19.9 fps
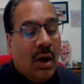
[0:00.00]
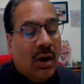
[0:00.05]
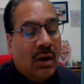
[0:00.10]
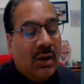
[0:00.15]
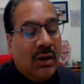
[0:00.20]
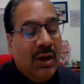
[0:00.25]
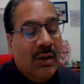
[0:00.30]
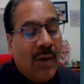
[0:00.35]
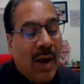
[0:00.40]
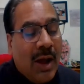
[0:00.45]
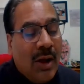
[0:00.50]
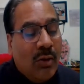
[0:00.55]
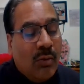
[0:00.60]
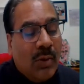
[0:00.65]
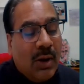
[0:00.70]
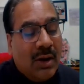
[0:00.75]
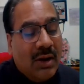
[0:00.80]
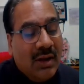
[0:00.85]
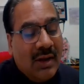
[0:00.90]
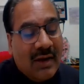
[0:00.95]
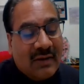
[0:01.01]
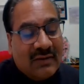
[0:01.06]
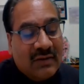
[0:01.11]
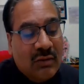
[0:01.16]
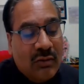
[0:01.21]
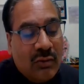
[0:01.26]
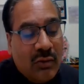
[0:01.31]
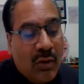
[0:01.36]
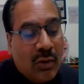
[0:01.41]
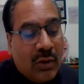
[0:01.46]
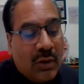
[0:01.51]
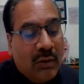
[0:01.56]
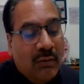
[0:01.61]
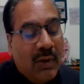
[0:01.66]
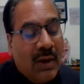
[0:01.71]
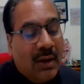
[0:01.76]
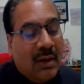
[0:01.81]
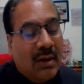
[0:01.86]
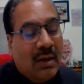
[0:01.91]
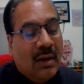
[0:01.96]
dy over dx, you know,
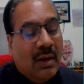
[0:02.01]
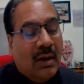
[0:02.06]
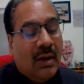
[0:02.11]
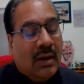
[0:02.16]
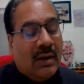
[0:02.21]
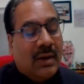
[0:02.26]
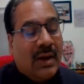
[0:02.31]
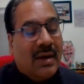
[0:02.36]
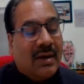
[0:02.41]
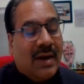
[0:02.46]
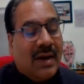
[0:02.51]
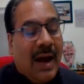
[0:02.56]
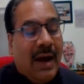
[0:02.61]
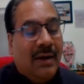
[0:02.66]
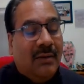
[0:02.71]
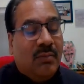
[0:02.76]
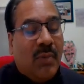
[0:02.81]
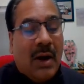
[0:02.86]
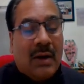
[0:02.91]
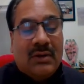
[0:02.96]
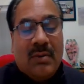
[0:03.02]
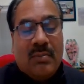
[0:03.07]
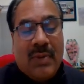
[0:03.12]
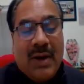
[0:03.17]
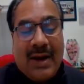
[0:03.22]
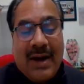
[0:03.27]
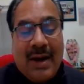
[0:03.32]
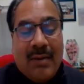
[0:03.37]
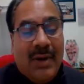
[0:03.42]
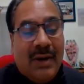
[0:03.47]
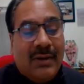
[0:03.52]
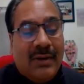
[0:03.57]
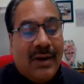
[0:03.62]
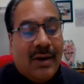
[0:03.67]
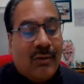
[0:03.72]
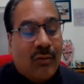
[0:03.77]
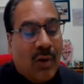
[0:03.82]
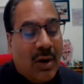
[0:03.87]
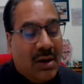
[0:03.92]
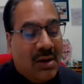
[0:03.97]
we can write for the parametric
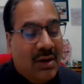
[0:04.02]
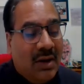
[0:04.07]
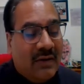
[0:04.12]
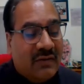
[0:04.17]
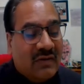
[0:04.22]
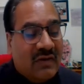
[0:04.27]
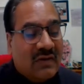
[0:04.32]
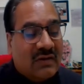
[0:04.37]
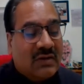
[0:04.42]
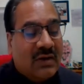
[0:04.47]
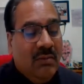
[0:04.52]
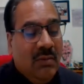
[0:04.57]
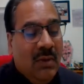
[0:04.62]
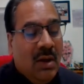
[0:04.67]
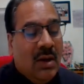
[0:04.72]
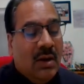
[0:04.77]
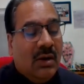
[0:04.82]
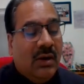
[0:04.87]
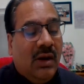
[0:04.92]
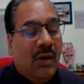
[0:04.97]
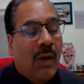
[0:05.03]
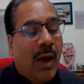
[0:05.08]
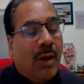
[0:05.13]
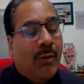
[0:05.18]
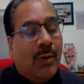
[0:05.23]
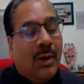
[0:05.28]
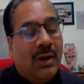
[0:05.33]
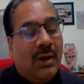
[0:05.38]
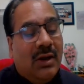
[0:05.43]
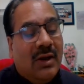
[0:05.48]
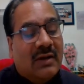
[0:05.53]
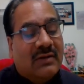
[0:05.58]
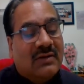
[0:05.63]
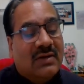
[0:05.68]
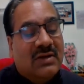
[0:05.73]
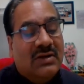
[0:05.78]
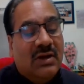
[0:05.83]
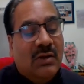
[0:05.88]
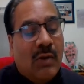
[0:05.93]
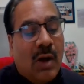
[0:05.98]
coordinate system, dy over dx
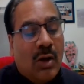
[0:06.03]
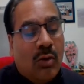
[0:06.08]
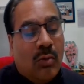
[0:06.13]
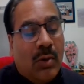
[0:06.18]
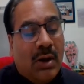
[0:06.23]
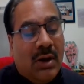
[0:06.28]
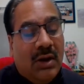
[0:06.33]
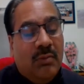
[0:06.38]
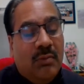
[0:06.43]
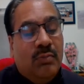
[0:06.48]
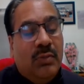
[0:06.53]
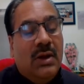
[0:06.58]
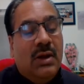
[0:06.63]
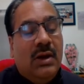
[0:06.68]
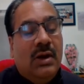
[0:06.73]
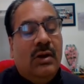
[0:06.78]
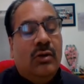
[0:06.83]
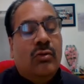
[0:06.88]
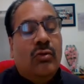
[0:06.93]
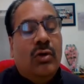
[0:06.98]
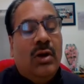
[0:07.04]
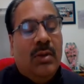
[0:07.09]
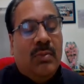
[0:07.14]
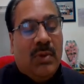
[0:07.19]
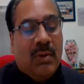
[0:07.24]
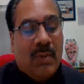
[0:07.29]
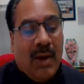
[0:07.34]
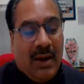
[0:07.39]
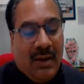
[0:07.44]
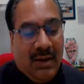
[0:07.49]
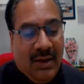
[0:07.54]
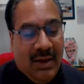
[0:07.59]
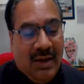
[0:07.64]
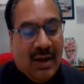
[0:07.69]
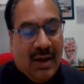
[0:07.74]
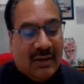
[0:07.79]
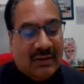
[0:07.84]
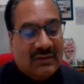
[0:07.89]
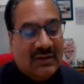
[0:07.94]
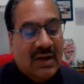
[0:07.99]
is dy over dp into dp by
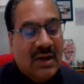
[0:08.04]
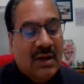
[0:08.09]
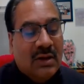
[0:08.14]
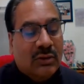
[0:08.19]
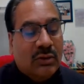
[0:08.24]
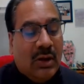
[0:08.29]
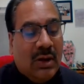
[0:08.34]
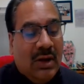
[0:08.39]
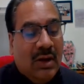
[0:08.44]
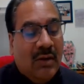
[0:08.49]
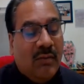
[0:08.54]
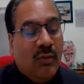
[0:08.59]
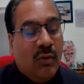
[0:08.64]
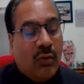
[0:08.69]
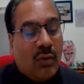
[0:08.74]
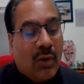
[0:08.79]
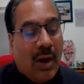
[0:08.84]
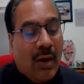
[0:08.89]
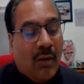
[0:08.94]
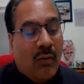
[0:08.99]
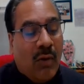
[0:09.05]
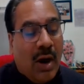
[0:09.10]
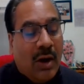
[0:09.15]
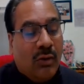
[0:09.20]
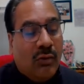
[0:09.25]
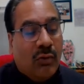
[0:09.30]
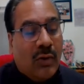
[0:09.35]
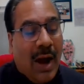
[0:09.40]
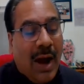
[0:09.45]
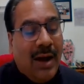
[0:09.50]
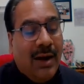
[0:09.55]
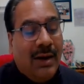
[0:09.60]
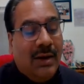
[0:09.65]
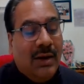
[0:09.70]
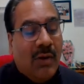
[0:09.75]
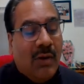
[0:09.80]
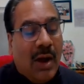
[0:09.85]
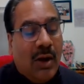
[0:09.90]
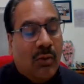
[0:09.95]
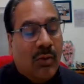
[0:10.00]
dx. So if you want to write dy
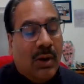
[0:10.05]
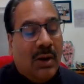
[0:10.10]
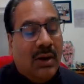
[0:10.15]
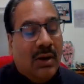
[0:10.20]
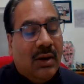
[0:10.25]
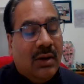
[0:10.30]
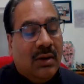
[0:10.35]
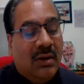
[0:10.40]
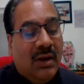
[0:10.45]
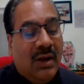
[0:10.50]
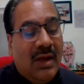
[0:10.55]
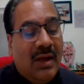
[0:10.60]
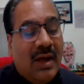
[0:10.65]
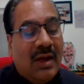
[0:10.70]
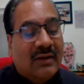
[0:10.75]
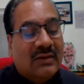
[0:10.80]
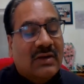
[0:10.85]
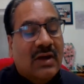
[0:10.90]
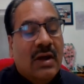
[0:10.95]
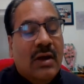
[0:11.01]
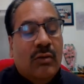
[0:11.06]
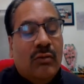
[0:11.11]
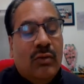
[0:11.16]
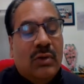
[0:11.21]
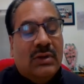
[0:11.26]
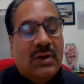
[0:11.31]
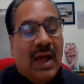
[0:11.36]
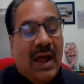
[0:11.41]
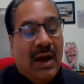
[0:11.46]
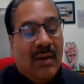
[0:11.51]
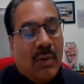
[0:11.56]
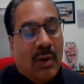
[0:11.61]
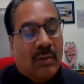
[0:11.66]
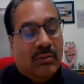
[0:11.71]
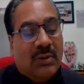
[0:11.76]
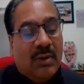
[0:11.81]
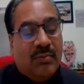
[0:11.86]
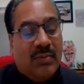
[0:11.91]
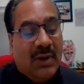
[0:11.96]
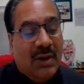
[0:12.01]
over dx with the help of
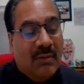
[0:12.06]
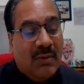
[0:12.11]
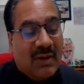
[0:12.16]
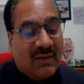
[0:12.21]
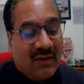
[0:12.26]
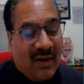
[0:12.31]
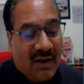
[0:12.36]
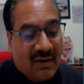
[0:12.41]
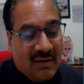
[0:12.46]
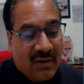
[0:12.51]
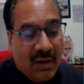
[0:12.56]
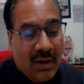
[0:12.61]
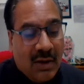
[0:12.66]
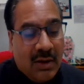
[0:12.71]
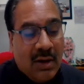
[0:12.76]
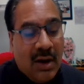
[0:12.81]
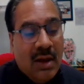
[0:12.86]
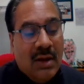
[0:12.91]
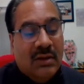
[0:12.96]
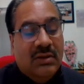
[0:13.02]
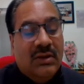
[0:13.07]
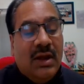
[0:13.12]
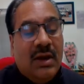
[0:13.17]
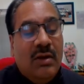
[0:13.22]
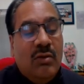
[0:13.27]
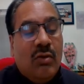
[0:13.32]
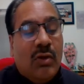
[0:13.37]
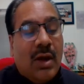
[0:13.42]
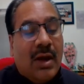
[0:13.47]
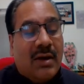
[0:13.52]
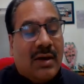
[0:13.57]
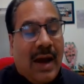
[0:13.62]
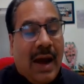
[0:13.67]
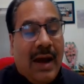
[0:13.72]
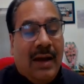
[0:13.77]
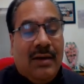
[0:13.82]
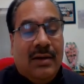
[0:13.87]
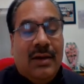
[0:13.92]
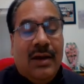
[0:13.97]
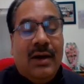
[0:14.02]
the previous result, then you can
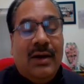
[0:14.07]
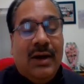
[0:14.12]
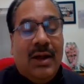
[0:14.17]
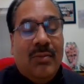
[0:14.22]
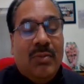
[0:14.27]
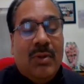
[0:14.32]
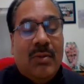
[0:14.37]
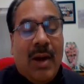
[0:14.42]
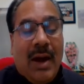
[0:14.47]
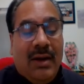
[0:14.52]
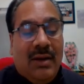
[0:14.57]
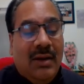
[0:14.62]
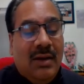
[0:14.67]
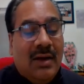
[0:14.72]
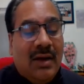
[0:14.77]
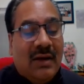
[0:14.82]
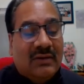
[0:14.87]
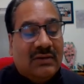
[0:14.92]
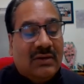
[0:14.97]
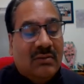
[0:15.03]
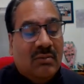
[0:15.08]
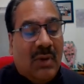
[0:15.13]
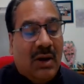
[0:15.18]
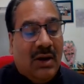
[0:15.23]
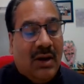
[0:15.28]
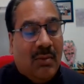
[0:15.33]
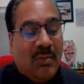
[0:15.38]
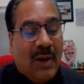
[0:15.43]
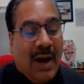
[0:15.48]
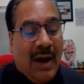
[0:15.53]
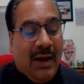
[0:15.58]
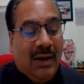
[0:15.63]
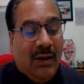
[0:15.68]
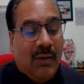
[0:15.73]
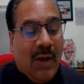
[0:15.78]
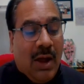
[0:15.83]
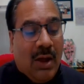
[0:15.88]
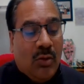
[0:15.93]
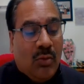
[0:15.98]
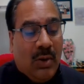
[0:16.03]
write here dp by dx multiplied
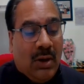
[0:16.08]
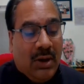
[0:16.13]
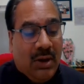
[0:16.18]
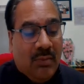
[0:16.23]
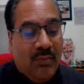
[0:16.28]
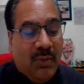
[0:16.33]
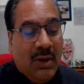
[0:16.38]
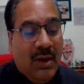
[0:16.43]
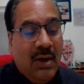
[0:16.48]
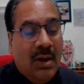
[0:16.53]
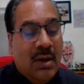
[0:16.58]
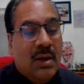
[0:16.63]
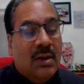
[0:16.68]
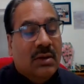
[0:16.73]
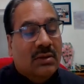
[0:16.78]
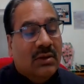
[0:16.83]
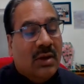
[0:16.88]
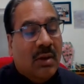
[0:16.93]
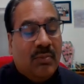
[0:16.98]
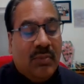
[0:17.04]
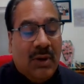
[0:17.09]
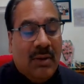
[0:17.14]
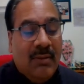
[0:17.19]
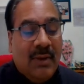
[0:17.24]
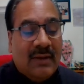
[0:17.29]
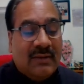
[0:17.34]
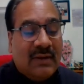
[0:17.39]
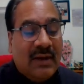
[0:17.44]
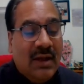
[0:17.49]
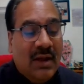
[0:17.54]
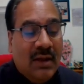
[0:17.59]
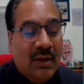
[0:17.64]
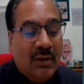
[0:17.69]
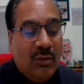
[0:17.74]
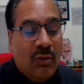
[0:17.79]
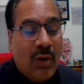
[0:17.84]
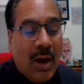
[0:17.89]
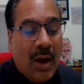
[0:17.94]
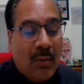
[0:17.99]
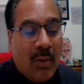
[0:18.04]
dy over dp. Previously
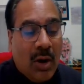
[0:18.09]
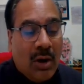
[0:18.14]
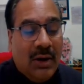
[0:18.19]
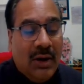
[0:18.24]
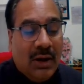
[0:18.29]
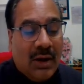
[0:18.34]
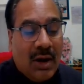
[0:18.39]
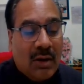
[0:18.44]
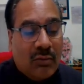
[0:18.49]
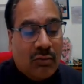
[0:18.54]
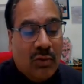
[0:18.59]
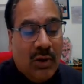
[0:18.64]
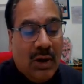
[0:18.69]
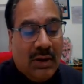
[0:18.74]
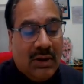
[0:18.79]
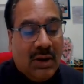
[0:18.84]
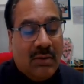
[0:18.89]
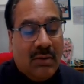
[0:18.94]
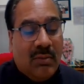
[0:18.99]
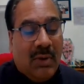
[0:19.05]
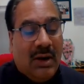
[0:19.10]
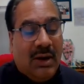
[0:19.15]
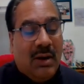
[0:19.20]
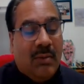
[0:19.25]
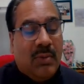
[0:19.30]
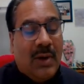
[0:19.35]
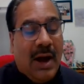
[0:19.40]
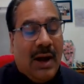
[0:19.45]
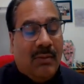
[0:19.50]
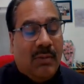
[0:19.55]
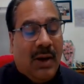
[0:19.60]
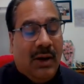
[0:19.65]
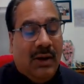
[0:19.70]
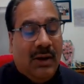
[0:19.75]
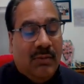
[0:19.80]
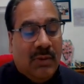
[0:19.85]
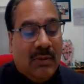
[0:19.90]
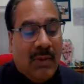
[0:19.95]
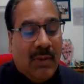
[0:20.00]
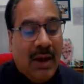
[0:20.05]
you have already calculated, multiplied by
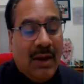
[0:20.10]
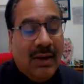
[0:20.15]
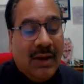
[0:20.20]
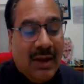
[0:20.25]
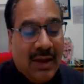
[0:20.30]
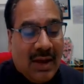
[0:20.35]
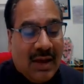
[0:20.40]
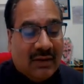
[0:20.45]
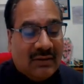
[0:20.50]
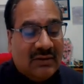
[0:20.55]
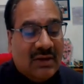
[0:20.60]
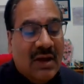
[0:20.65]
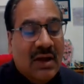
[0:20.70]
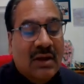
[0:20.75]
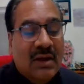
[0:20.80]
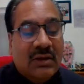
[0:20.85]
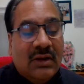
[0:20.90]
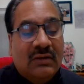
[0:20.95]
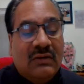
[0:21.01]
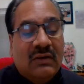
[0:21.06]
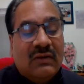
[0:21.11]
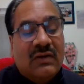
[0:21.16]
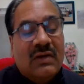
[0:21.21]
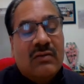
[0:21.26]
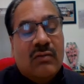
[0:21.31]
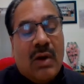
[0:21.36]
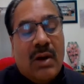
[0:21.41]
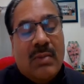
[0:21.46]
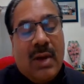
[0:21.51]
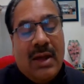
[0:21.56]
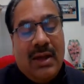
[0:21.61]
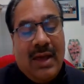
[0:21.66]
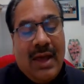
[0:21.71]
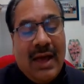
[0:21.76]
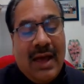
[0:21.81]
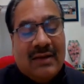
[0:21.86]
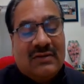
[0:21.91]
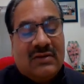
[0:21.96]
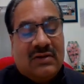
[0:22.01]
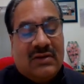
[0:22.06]
dp by dx. So this is 1 by
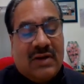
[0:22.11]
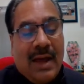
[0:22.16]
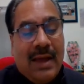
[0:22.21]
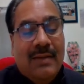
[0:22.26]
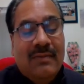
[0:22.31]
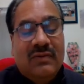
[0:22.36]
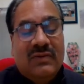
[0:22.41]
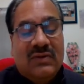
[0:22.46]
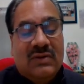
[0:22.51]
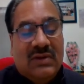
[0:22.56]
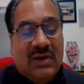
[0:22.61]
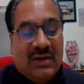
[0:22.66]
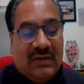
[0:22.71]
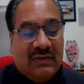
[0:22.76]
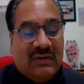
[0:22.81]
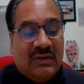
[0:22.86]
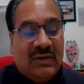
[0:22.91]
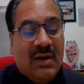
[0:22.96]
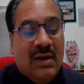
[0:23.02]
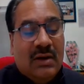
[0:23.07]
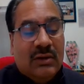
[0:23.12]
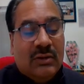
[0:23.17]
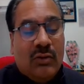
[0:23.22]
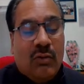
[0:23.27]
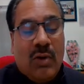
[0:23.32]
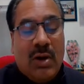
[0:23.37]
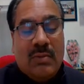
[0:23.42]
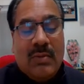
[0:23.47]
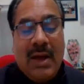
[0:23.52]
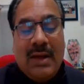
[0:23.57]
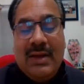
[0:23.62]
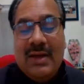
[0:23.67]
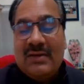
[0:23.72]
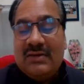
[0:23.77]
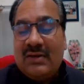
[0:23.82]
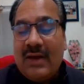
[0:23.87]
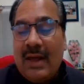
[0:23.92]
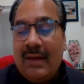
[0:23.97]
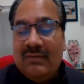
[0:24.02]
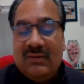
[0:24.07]
h times this. 1 by h
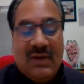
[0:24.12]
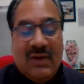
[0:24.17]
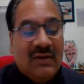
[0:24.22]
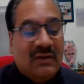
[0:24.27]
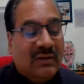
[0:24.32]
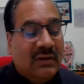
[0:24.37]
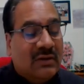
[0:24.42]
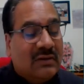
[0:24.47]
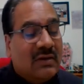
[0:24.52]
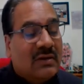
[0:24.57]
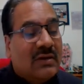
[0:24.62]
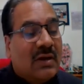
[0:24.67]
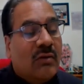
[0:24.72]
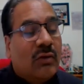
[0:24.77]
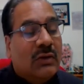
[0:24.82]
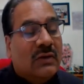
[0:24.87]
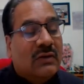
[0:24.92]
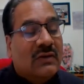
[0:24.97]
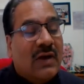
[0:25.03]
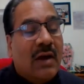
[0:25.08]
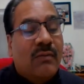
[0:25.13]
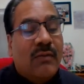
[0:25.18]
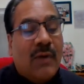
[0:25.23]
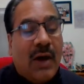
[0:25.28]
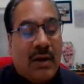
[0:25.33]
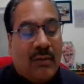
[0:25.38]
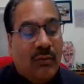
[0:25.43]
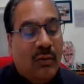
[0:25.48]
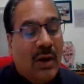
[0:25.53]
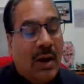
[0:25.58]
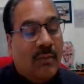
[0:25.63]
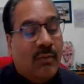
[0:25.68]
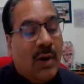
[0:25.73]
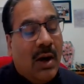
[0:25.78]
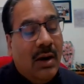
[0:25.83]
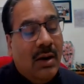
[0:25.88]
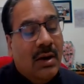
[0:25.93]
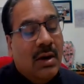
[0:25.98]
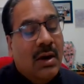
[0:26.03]
times this. This is the original formula for